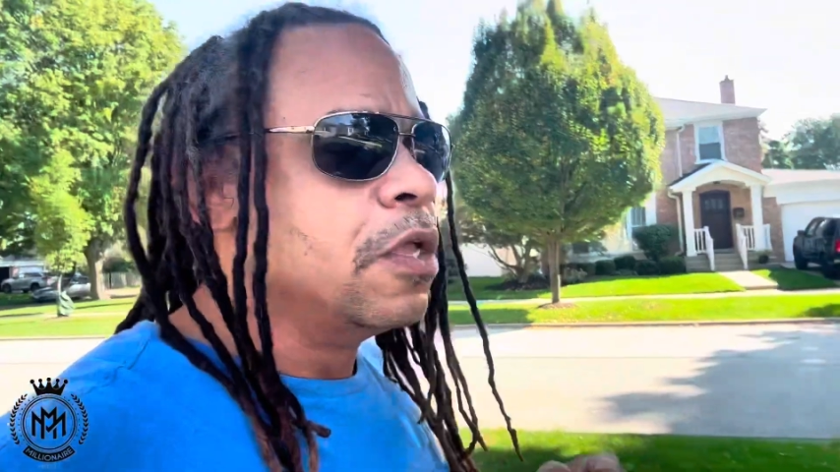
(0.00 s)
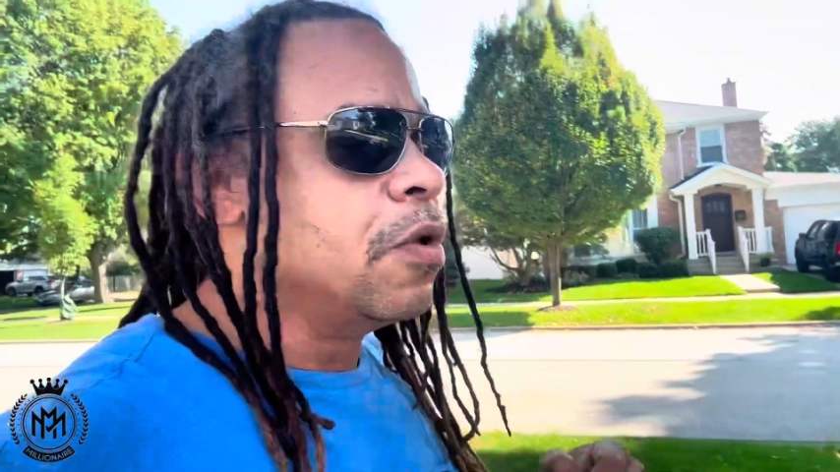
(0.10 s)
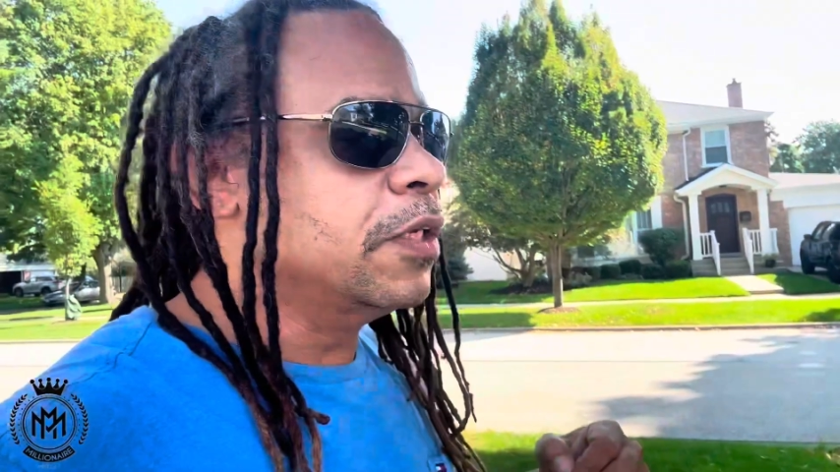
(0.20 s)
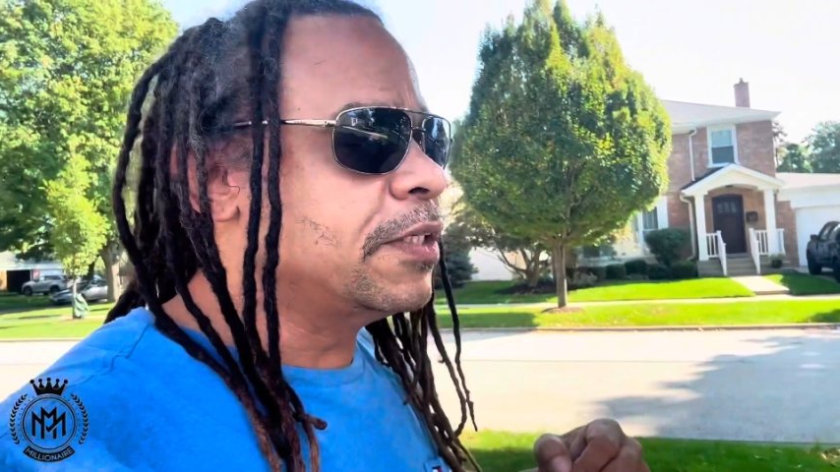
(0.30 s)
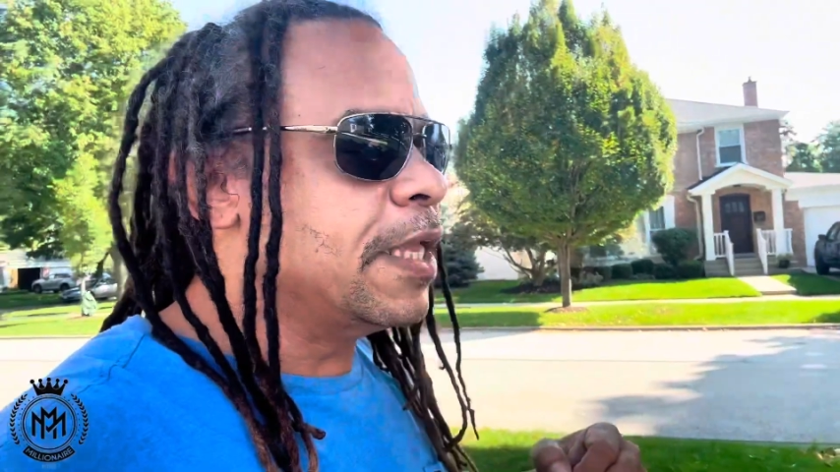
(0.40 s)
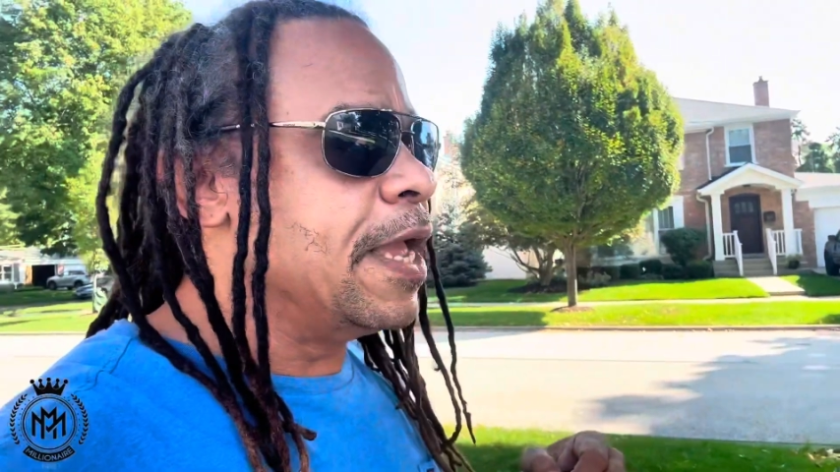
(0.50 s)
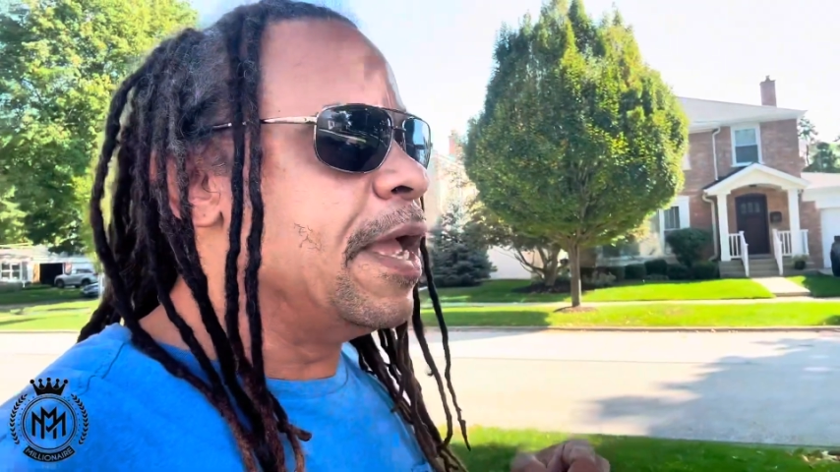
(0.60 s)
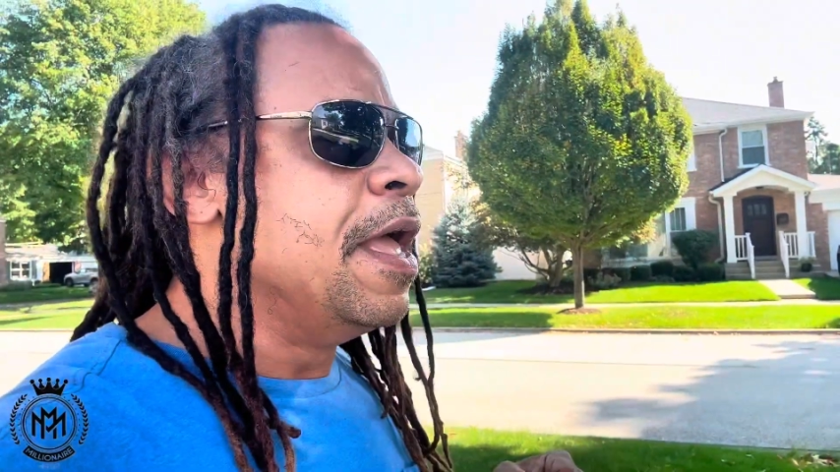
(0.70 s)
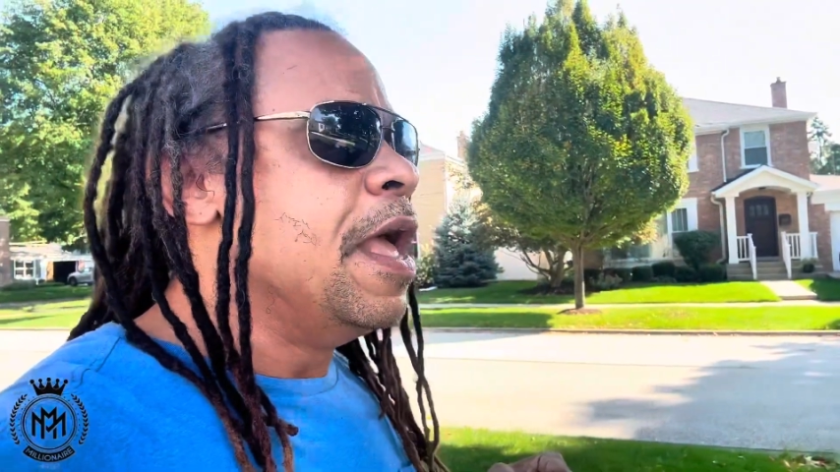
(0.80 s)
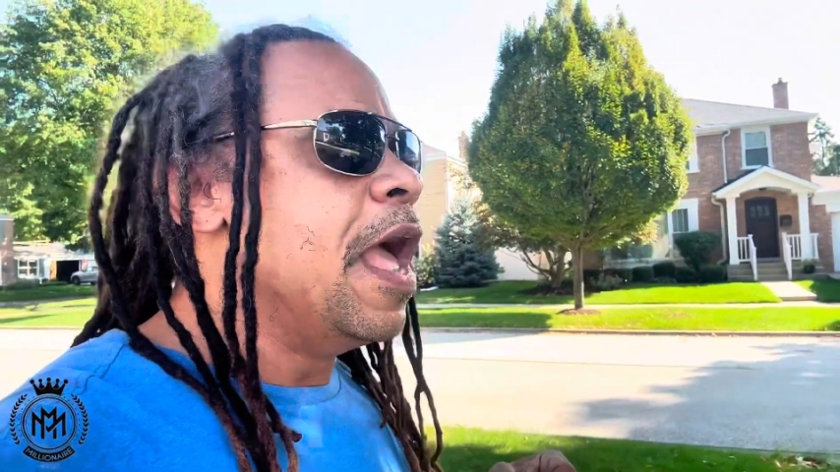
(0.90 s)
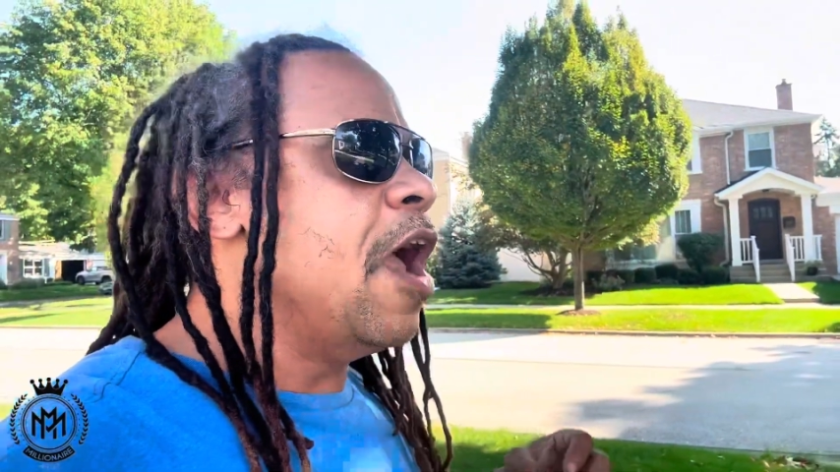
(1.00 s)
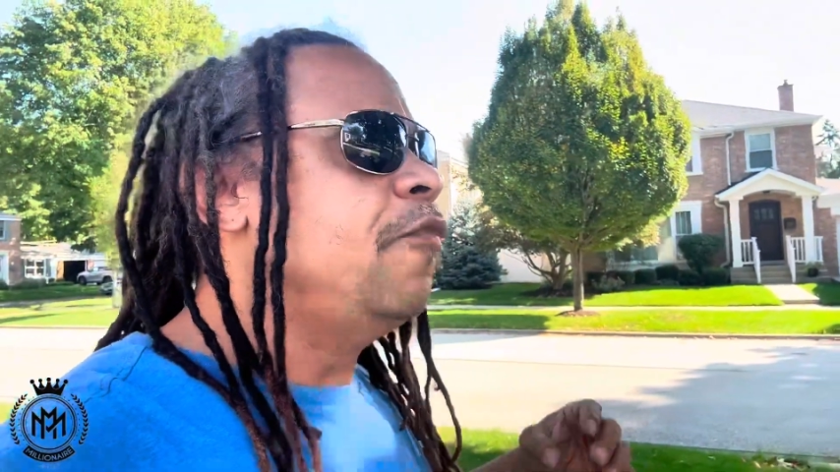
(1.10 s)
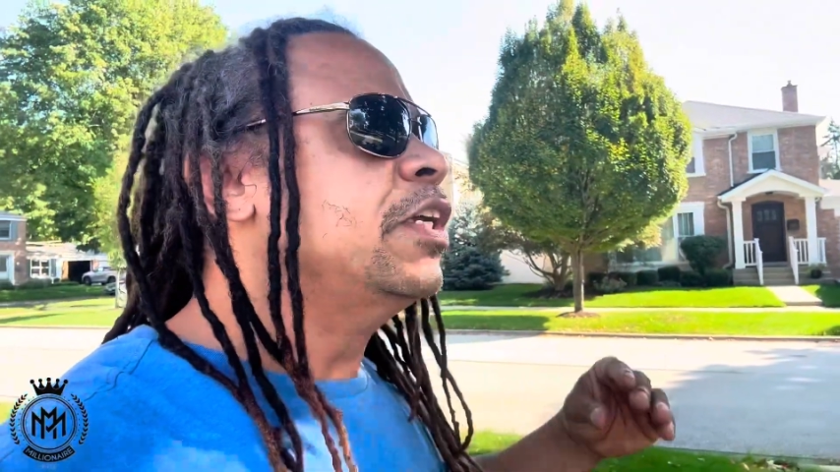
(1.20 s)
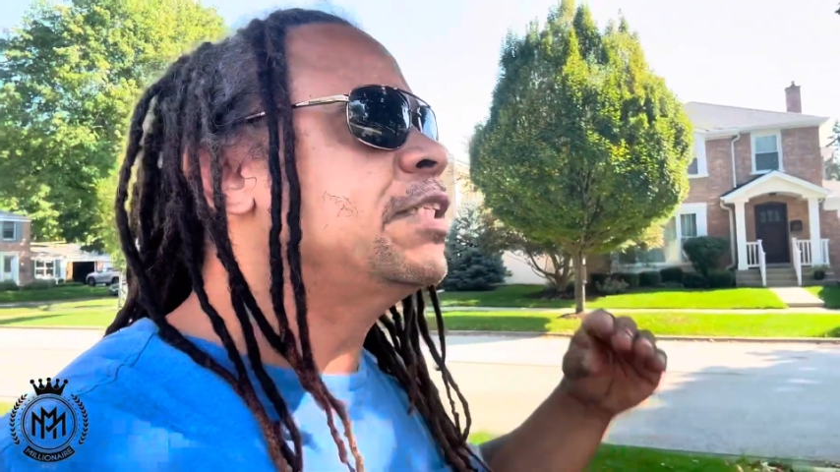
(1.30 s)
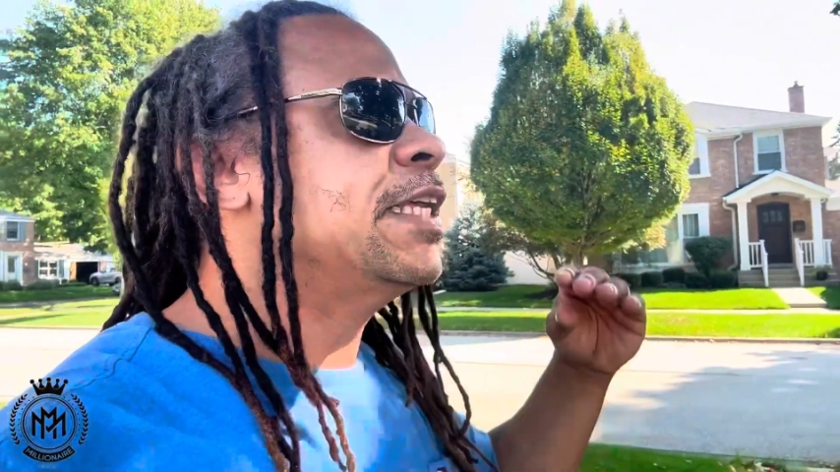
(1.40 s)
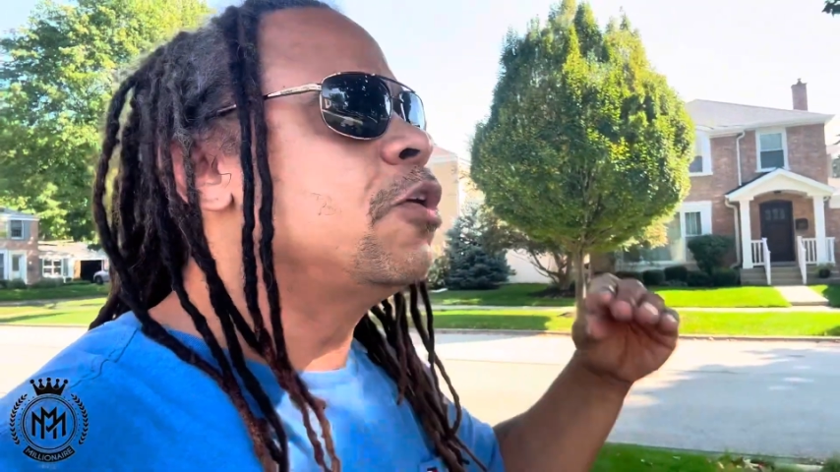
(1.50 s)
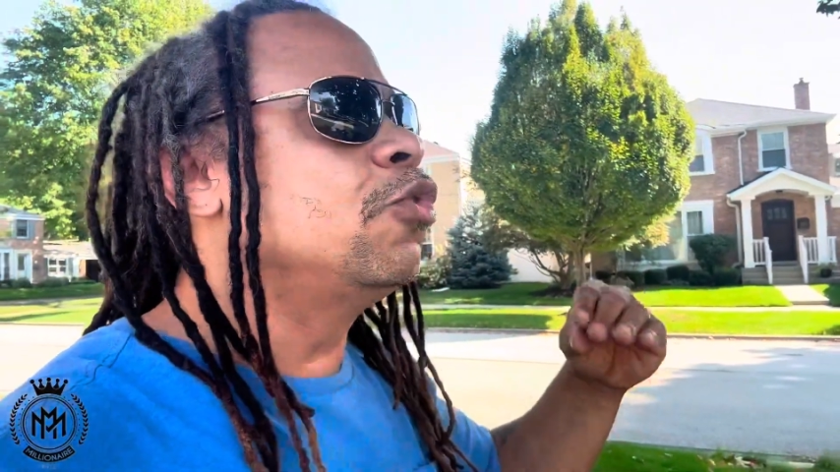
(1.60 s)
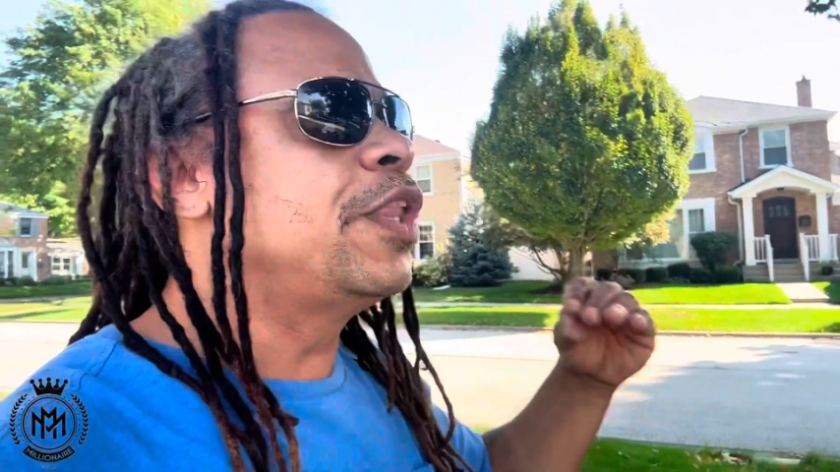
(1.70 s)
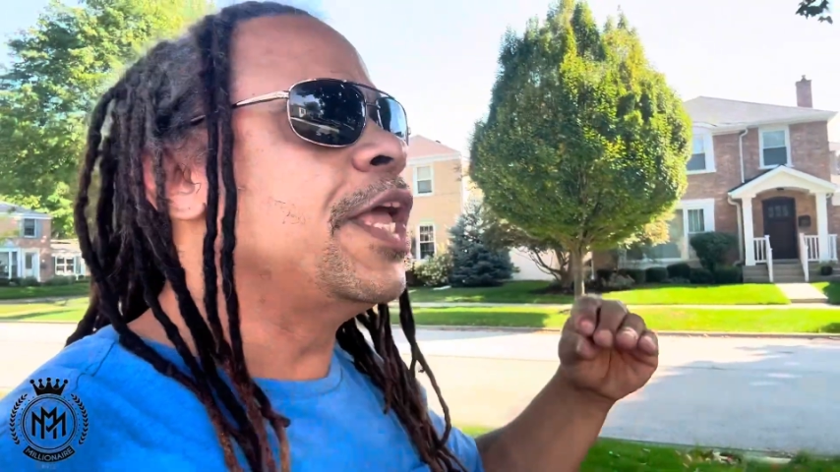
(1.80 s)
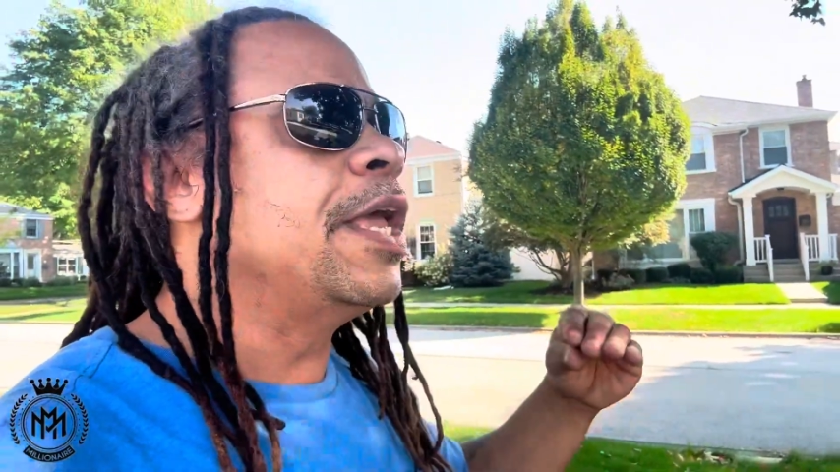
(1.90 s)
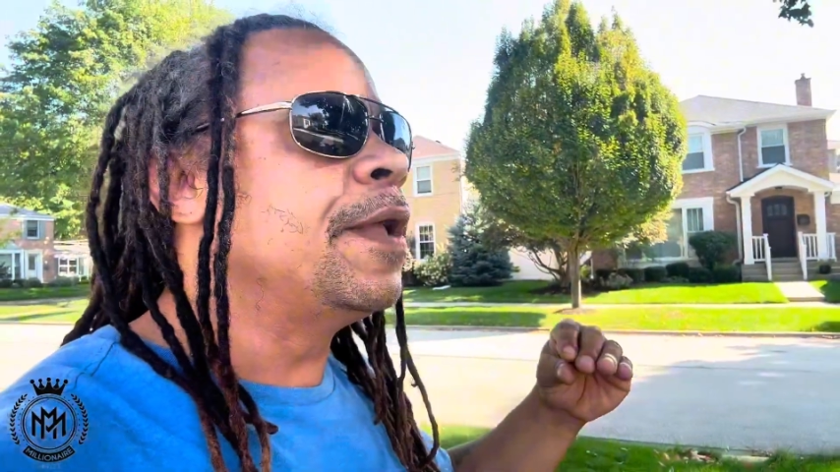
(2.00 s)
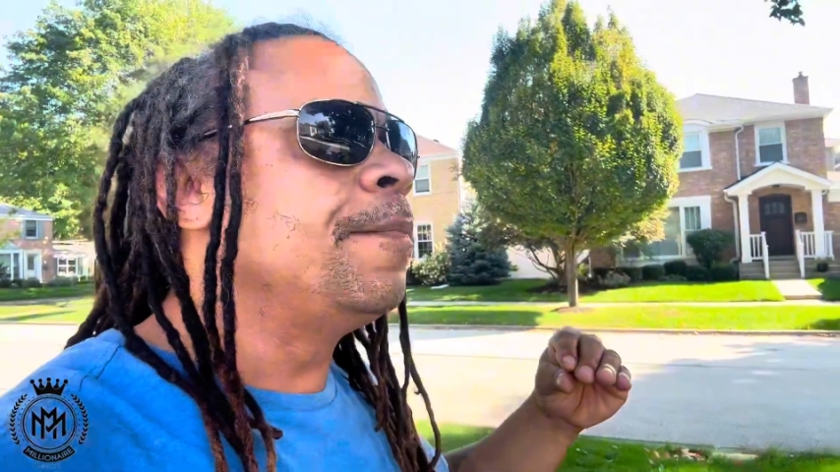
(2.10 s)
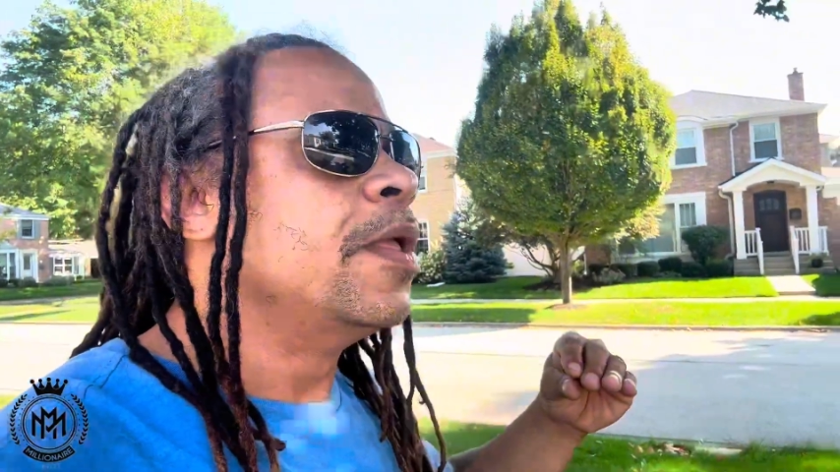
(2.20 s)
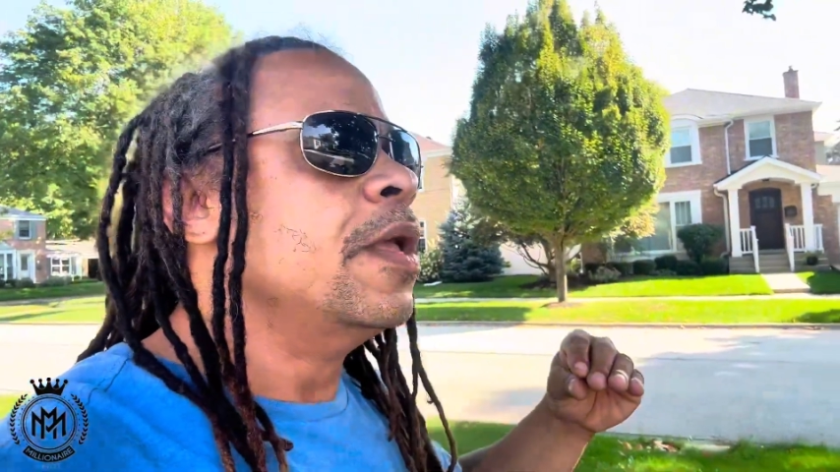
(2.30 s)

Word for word: You understand? Every single thing